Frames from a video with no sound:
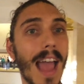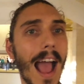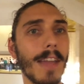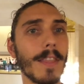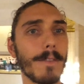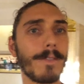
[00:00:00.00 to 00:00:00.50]

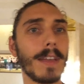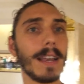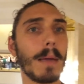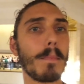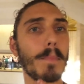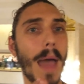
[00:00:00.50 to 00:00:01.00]
and that
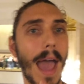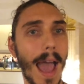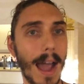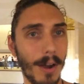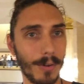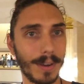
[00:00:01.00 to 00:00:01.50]
feel
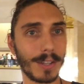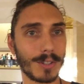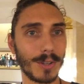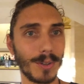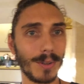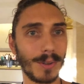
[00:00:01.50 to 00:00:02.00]
empowering
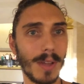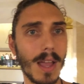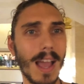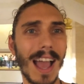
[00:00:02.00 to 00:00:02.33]
to you.